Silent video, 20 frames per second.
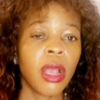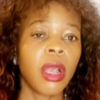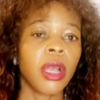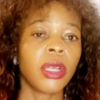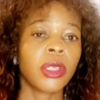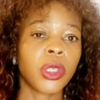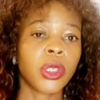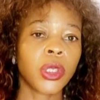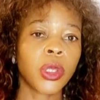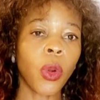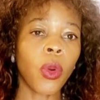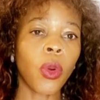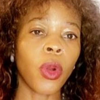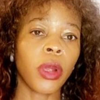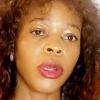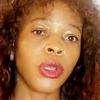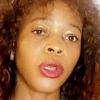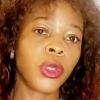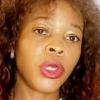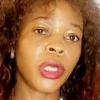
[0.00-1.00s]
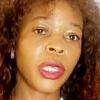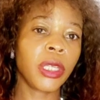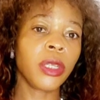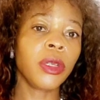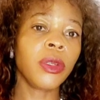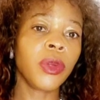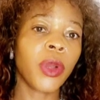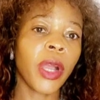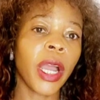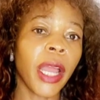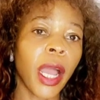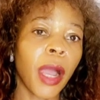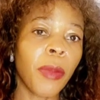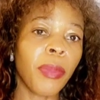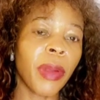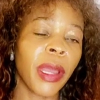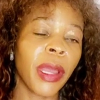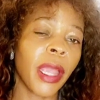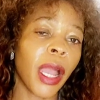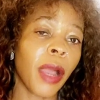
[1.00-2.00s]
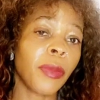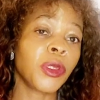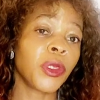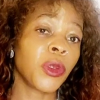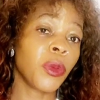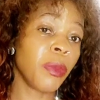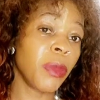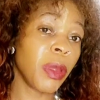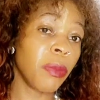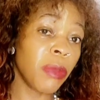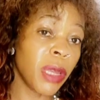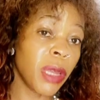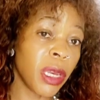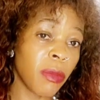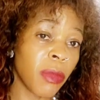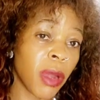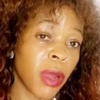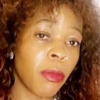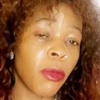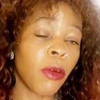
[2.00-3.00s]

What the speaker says: So you can apply up to a minimum